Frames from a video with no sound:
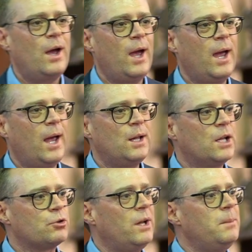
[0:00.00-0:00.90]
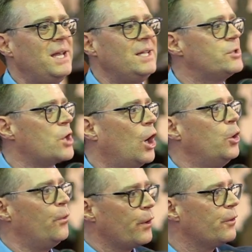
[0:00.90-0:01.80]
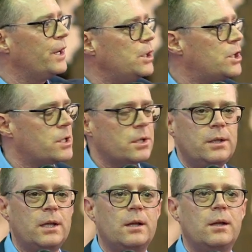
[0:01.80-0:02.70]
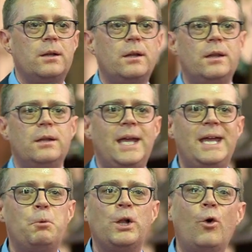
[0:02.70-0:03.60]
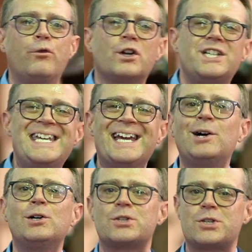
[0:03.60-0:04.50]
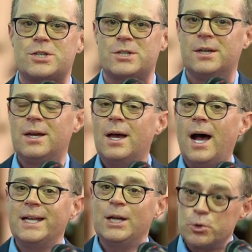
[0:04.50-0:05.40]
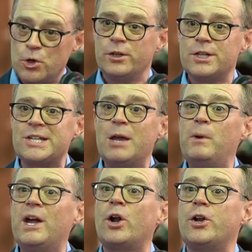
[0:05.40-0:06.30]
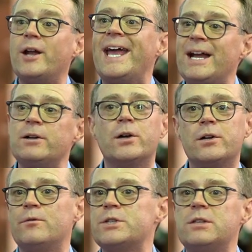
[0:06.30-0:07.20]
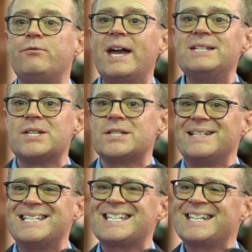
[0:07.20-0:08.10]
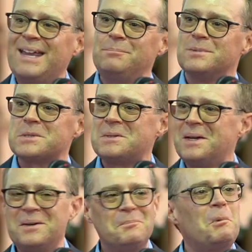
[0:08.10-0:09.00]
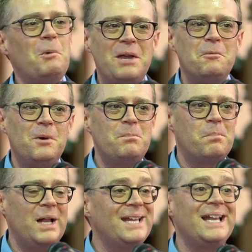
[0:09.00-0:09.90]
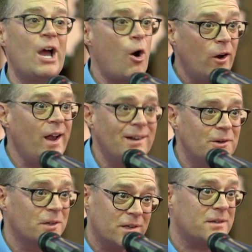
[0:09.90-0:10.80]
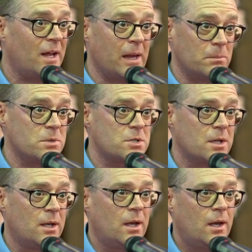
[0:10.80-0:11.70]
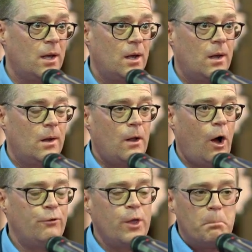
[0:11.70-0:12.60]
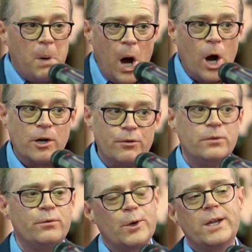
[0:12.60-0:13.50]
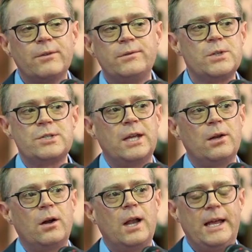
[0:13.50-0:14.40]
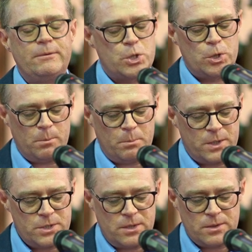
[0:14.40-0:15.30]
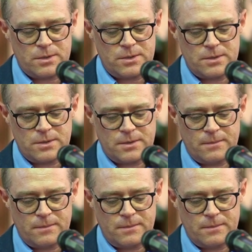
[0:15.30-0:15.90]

It literally means an overreach, that he will overtake us. And he goes on to say, we are not ignorant of his devices and his schemes, but we plainly are ignorant at times of the power of unforgiveness in our lives to imprison us.